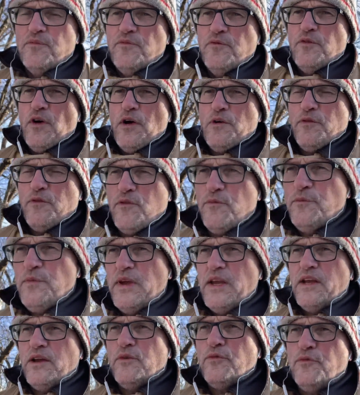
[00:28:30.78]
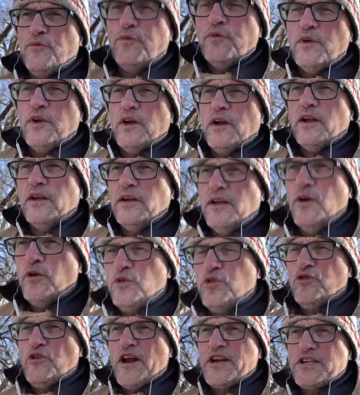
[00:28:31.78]
uh, being, you know,
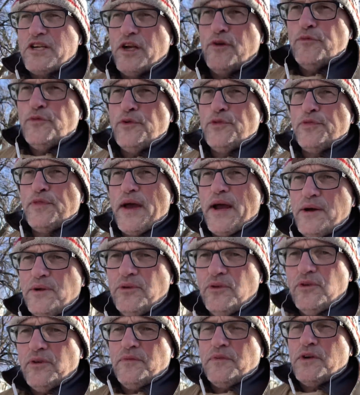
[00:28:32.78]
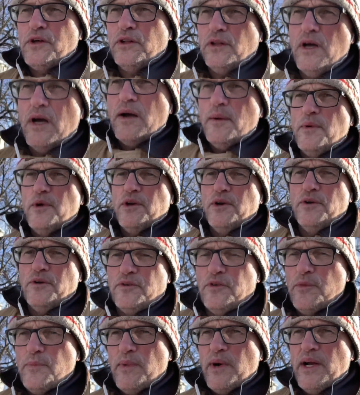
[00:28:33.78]
stretching for thousands of kilometers
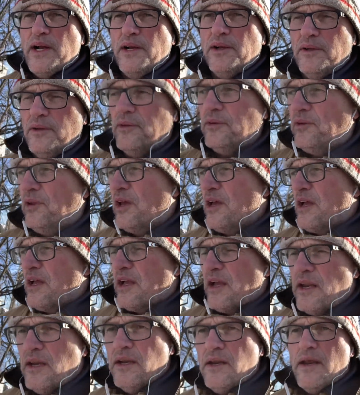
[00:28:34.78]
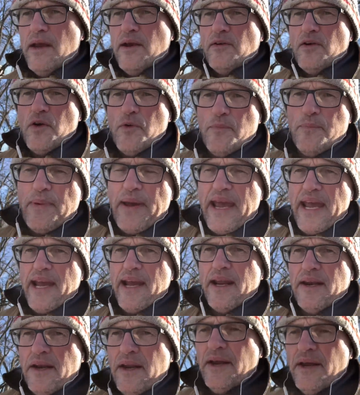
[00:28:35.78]
or miles in a narrow
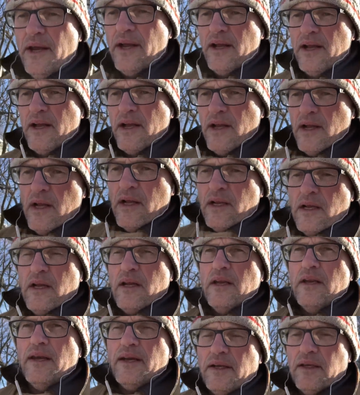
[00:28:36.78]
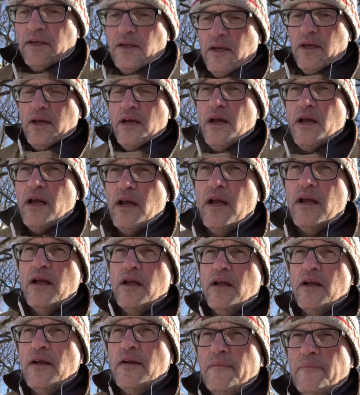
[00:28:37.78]
band, connecting
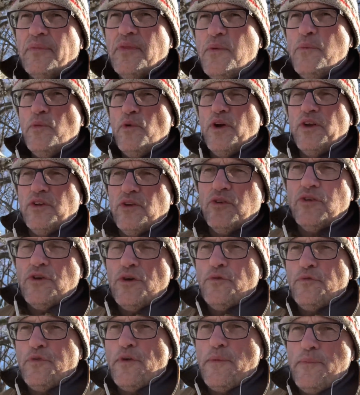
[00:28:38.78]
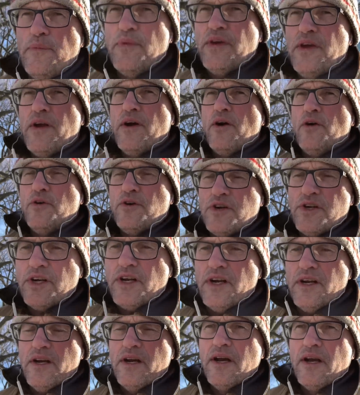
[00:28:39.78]
the moisture from the
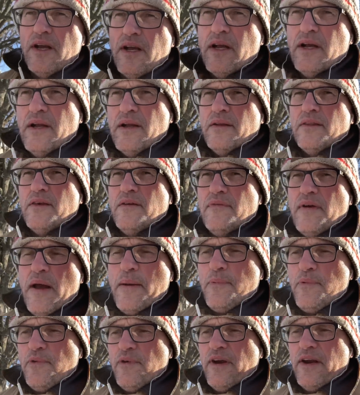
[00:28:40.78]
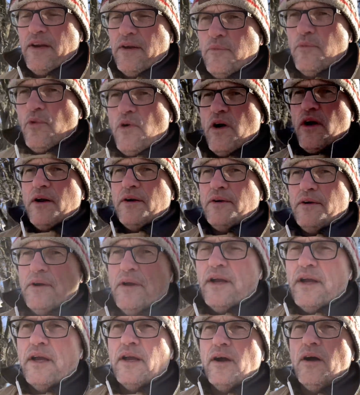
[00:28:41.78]
ocean, the evaporated
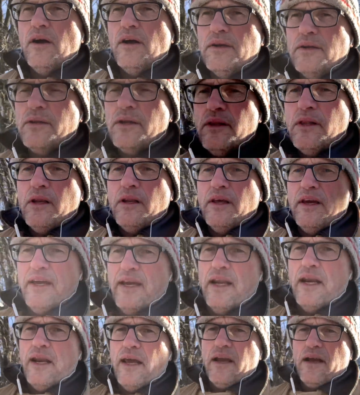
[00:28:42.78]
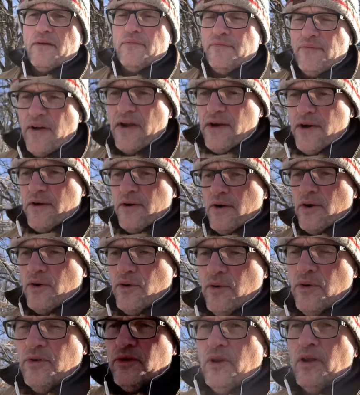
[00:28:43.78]
water, onto the land like a fire
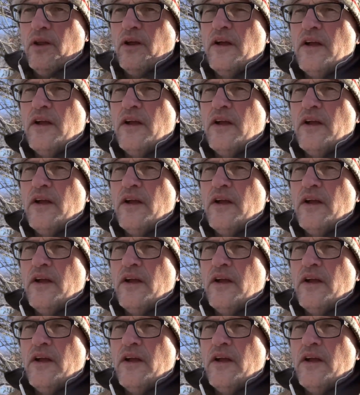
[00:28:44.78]
hose.